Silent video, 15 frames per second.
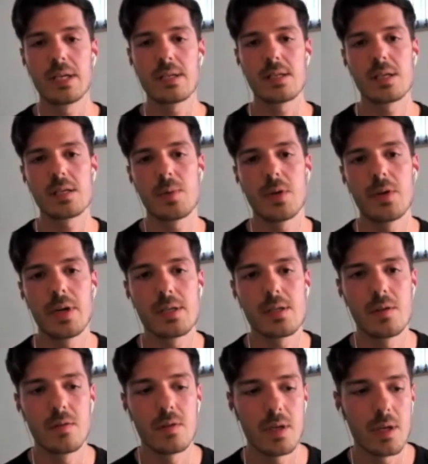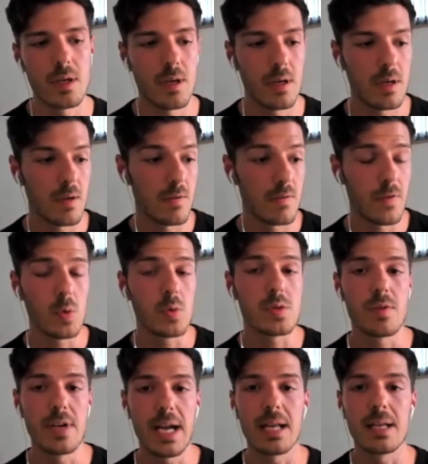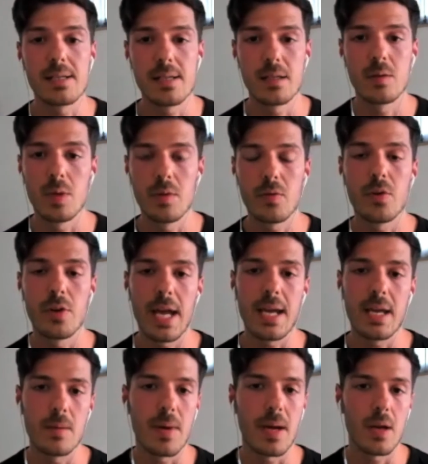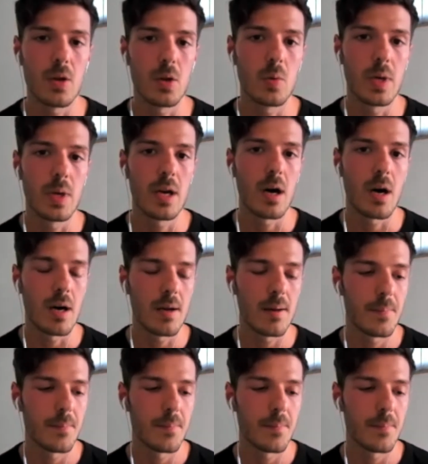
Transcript: It's an experience of a false reality that we've created about who we are.